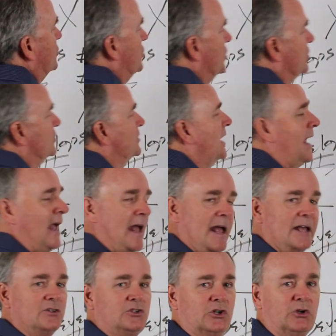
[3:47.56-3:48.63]
just
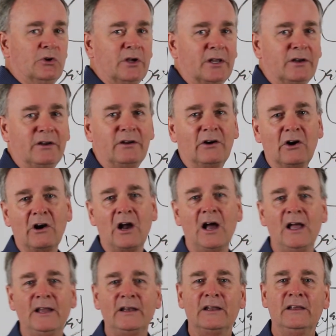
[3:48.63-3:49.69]
add to it, all
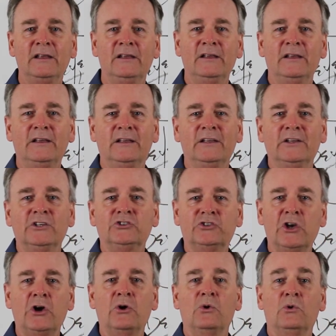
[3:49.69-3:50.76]
right?
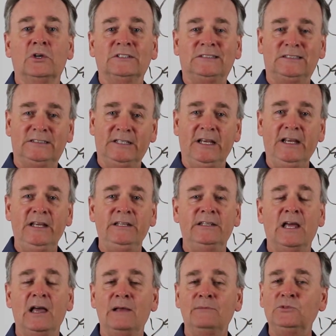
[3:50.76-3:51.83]
So C
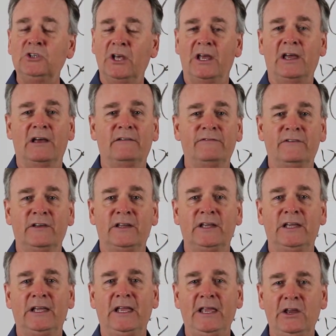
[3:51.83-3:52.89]
times F
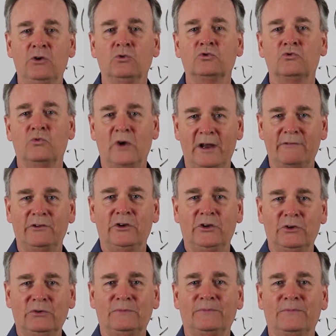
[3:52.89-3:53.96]
equals
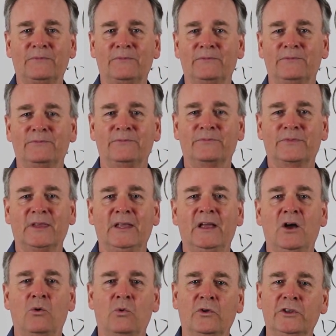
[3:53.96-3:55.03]
revenue.
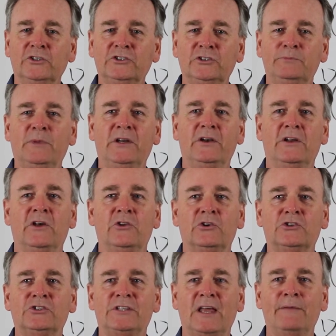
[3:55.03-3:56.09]
Well, this has been another
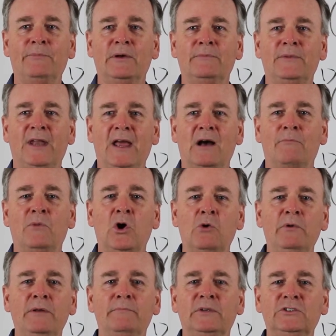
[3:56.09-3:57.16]
Step Up Now
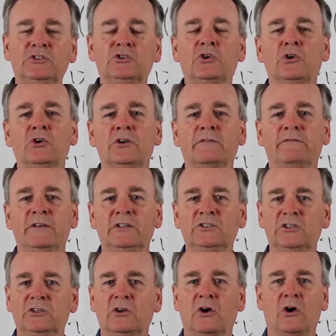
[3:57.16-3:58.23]
moment. Be sure to
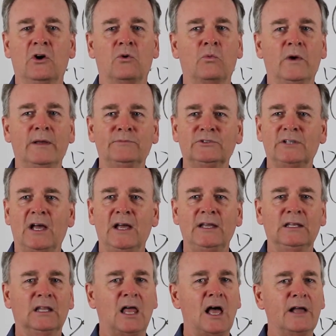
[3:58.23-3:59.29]
visit our
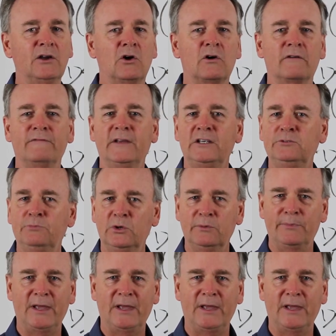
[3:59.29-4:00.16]
website, like our Facebook